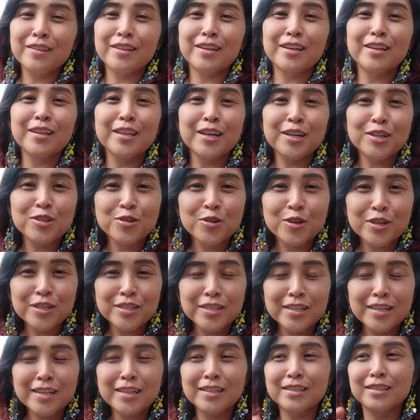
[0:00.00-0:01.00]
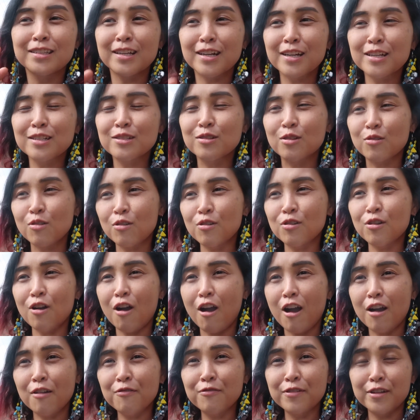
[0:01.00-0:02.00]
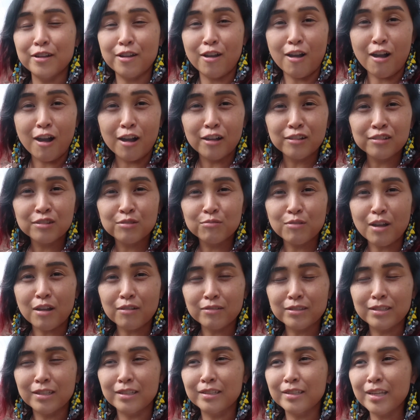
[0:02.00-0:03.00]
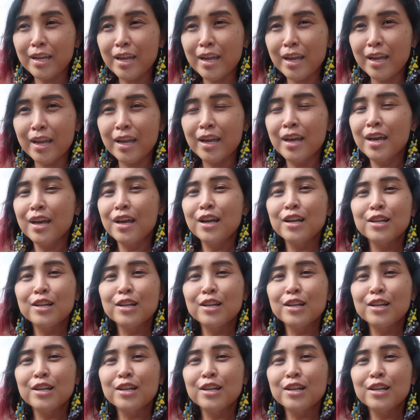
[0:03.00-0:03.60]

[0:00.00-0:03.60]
the electricity does go off and on throughout the day,